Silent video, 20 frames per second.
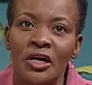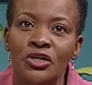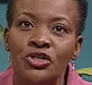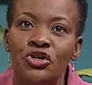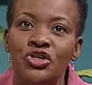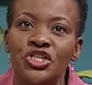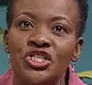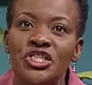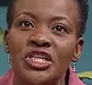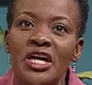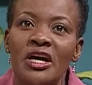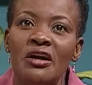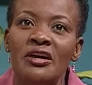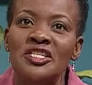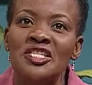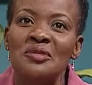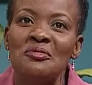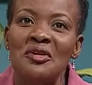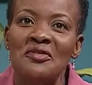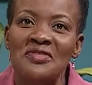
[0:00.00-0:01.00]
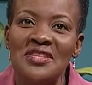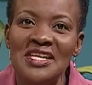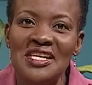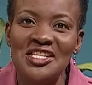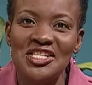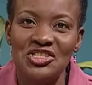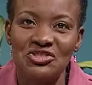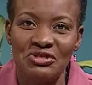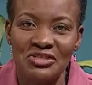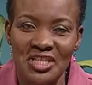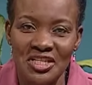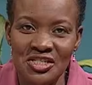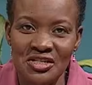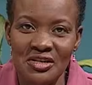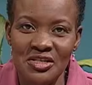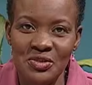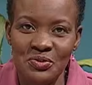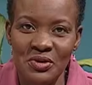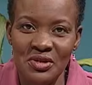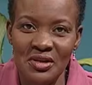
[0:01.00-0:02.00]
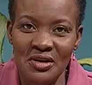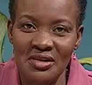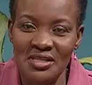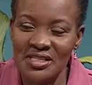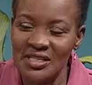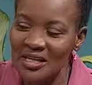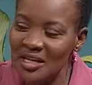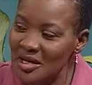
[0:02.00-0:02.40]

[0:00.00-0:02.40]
to share some of these traditions with us.